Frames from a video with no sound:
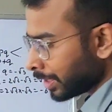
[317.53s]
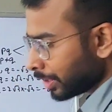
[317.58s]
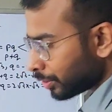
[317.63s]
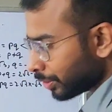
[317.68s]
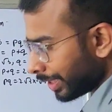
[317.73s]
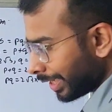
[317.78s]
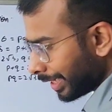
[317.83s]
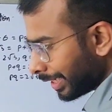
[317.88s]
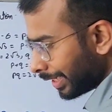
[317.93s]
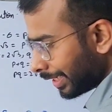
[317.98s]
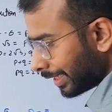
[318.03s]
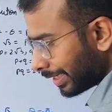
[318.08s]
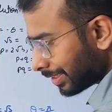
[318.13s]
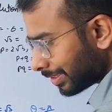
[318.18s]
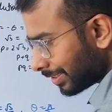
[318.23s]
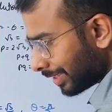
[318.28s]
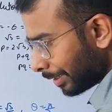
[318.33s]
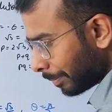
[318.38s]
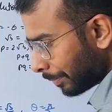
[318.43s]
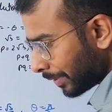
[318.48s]
So here it
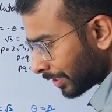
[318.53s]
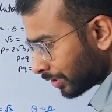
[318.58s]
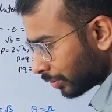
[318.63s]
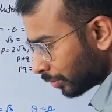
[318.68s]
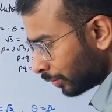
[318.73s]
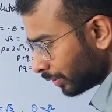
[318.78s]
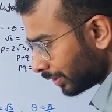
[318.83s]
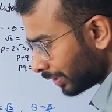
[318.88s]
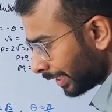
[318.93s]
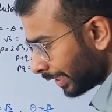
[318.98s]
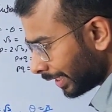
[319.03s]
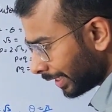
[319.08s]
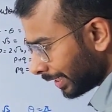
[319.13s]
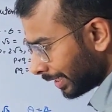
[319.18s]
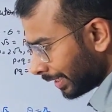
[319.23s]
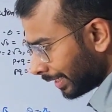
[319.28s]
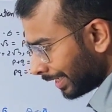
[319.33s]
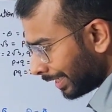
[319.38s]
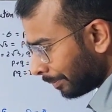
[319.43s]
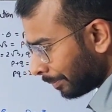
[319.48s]
is t plus root 3,
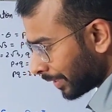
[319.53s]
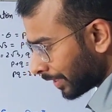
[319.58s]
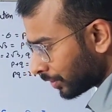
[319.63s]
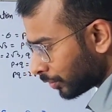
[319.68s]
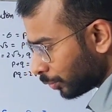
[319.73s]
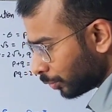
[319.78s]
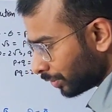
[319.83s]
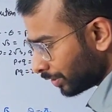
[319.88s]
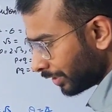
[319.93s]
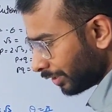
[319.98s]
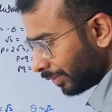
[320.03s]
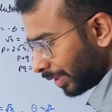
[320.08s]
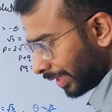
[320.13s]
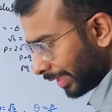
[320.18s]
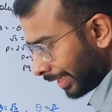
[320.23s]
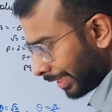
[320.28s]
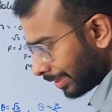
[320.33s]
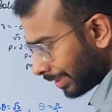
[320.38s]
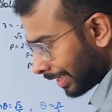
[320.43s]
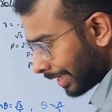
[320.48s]
t plus root 3. We'll
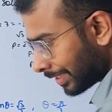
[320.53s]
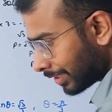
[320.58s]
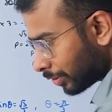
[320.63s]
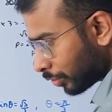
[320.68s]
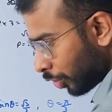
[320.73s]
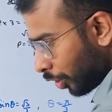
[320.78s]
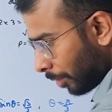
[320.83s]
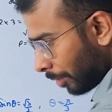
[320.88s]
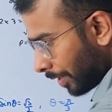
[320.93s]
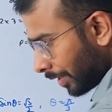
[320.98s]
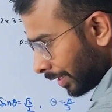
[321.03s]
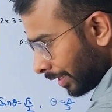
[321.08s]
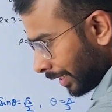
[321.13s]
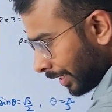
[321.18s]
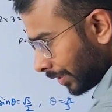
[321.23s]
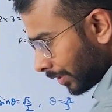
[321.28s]
take that as common.